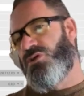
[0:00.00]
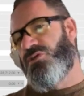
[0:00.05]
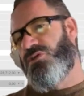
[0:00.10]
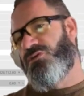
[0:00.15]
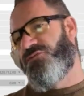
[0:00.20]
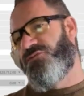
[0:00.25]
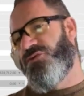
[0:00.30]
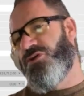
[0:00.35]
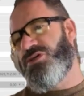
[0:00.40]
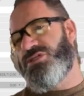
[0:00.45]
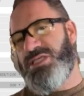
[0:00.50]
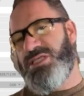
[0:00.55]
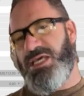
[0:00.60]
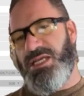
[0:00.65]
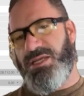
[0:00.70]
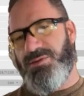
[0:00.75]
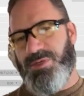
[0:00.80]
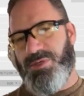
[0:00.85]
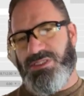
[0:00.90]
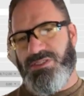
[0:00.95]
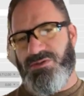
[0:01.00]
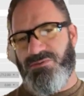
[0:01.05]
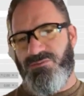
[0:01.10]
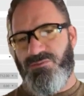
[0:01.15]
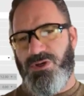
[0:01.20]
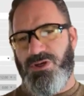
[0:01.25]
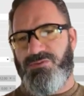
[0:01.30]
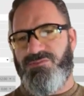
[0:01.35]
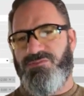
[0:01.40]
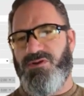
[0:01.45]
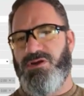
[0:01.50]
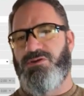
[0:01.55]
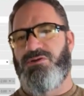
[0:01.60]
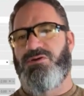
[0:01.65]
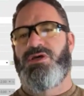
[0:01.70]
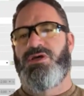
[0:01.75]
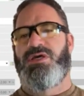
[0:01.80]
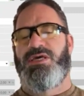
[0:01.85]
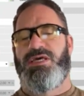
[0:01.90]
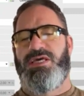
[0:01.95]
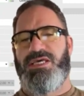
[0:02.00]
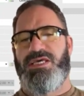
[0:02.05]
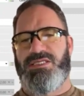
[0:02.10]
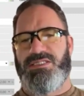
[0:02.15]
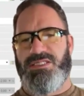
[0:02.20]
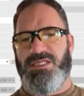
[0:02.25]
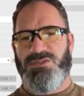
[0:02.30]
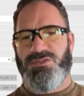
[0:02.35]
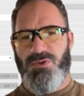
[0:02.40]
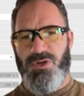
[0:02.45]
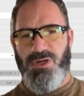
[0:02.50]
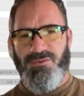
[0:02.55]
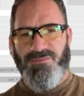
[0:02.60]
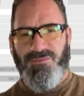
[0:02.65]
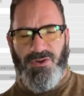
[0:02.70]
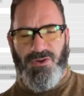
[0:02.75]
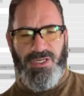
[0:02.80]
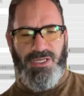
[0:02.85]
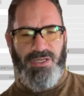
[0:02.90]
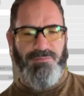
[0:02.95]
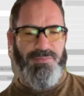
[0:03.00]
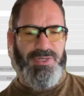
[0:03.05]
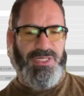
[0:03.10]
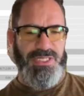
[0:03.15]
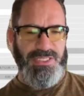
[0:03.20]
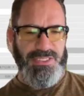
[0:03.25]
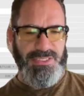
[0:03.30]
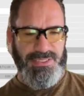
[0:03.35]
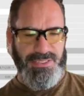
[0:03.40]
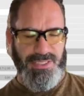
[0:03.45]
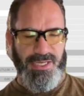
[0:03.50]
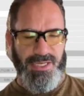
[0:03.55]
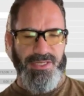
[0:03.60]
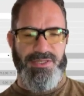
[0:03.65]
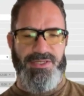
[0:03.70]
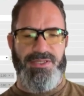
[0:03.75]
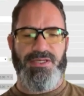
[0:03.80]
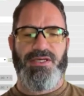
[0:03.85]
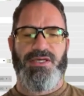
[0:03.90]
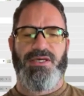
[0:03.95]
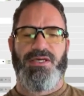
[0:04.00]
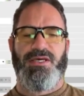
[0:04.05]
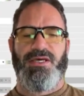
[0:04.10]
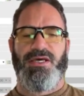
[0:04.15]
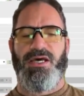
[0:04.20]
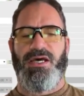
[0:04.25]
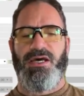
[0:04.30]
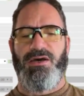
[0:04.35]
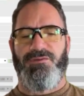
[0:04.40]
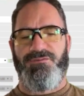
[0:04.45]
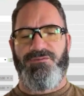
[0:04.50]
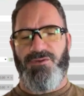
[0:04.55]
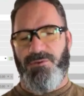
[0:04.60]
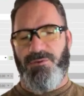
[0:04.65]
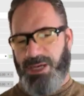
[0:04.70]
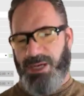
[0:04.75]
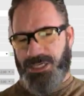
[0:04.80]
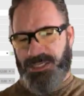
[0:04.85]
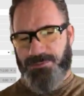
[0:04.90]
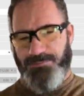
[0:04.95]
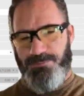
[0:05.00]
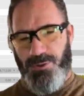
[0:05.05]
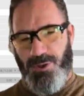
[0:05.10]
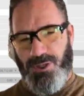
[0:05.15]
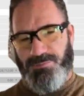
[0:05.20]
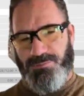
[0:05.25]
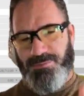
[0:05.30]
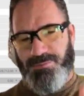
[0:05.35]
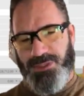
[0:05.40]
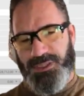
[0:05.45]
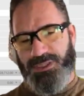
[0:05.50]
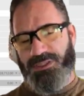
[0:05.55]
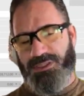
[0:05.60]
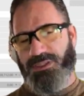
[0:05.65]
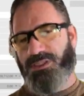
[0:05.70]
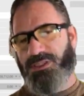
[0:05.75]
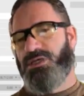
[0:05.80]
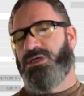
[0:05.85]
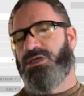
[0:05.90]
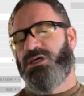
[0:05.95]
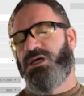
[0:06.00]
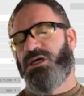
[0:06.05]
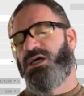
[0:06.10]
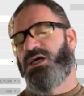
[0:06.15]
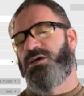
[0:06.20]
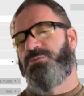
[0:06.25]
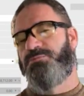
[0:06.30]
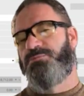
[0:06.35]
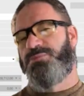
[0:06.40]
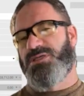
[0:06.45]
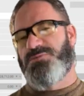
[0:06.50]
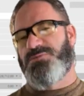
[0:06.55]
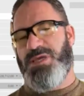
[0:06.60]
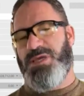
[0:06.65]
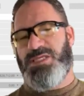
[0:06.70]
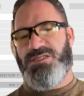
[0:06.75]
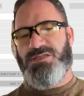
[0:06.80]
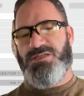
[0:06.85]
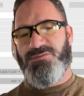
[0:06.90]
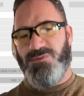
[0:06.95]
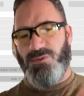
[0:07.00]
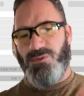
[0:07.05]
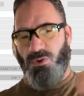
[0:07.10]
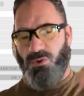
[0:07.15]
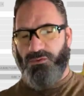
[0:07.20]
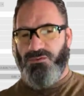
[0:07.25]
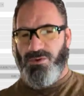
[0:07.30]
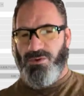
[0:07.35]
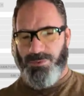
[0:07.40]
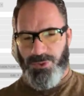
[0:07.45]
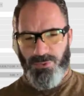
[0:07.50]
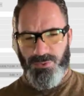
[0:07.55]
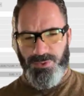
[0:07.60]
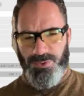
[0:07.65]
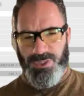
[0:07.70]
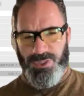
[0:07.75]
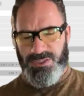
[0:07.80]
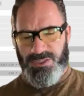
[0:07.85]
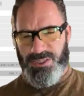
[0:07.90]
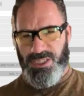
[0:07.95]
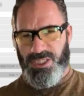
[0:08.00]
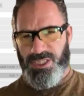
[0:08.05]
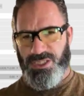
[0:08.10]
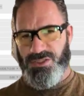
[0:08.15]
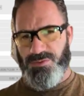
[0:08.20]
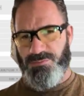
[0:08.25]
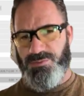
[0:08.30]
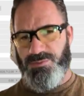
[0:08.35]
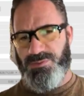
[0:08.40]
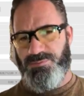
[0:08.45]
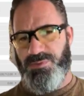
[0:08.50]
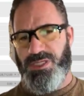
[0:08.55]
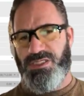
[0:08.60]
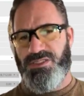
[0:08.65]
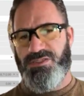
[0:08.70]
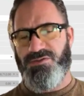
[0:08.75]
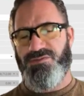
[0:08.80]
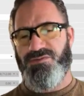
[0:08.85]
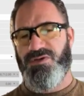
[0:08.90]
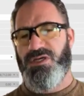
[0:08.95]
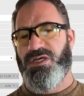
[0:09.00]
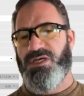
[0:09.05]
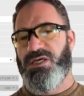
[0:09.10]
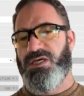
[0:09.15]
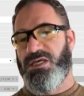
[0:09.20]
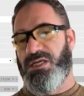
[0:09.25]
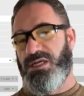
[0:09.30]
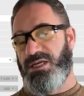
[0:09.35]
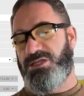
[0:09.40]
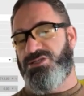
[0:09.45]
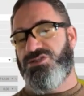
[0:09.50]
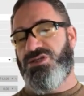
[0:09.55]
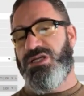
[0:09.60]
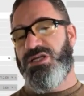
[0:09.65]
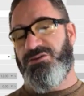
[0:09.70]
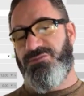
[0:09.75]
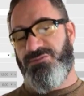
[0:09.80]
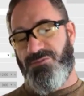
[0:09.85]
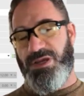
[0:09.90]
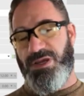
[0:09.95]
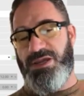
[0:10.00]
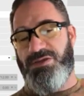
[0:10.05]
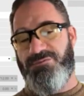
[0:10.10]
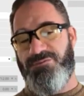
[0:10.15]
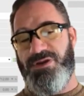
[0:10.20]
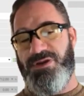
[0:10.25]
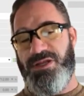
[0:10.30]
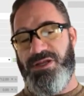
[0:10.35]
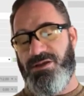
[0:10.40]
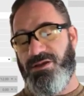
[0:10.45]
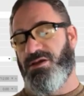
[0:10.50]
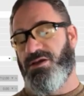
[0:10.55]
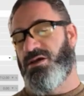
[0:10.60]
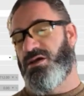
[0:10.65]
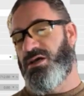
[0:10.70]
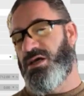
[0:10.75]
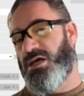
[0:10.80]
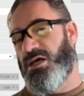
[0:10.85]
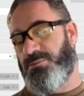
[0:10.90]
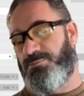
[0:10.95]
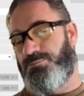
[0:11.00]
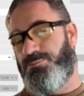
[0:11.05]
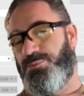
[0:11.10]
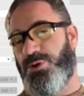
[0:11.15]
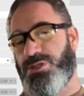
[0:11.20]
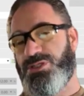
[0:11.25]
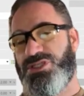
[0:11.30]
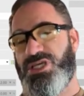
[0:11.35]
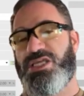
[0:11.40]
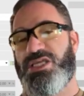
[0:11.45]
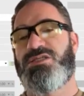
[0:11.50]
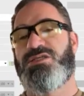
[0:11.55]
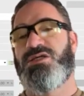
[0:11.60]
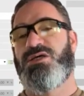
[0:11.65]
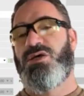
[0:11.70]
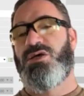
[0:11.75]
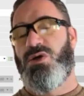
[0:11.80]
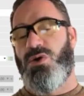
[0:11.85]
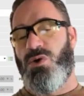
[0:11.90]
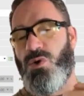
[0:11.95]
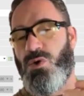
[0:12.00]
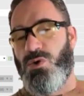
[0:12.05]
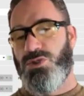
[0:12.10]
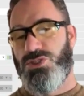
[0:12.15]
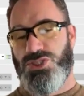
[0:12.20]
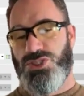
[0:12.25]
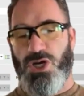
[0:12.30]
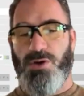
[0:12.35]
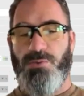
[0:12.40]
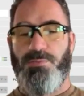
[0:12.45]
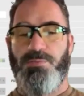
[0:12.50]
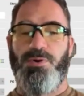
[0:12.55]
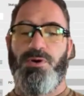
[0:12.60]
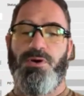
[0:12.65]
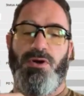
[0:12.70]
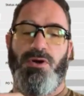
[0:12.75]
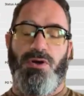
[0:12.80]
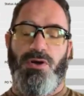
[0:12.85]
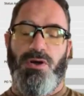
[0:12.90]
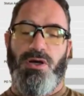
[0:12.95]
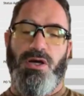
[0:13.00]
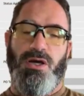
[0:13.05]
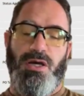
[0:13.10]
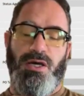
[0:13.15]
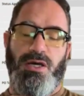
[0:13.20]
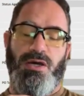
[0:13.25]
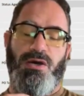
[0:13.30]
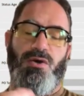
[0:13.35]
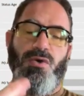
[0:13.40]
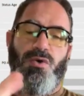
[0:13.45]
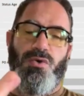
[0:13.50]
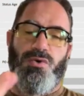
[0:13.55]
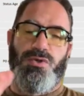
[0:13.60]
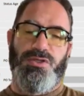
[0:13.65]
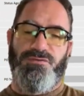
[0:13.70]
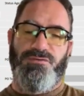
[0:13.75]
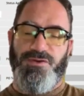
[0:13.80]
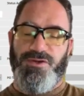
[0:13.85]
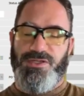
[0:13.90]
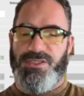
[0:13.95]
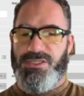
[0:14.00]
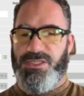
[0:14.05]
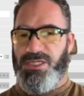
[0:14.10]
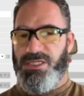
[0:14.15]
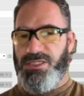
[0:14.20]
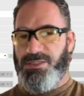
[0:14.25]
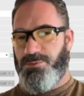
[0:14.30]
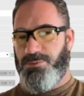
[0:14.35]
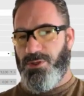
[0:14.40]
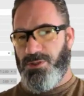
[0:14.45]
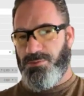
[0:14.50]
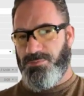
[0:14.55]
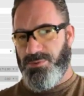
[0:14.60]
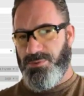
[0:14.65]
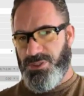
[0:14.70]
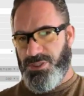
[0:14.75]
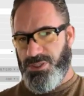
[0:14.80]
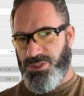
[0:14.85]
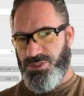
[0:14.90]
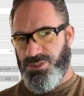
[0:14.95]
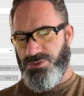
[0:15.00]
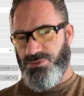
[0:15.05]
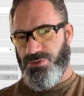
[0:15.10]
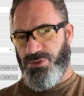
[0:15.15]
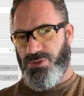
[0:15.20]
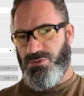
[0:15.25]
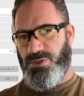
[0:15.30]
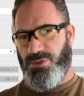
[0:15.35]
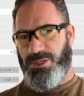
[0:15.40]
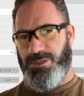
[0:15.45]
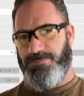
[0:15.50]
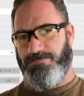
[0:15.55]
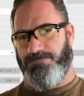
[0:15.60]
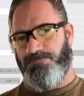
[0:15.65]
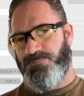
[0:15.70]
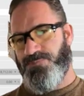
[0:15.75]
the first element of workflow is this workflow can be designed from a department perspective or from an organizational perspective, literally for every project or job or different department that you require.